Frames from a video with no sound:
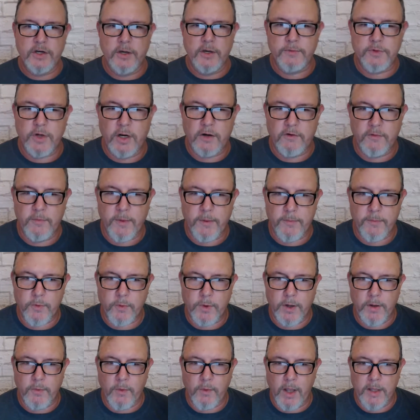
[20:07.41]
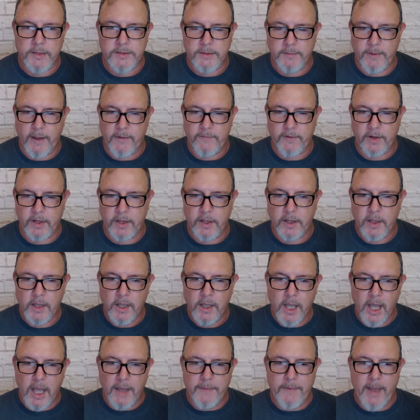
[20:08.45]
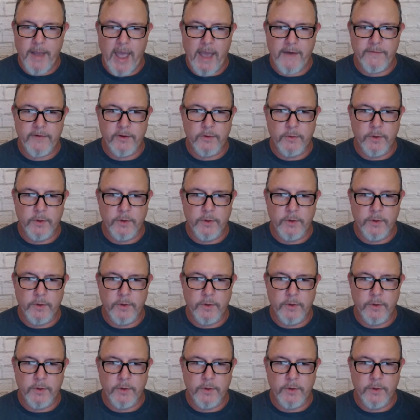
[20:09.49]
I'm trying to remember what it was. I'm having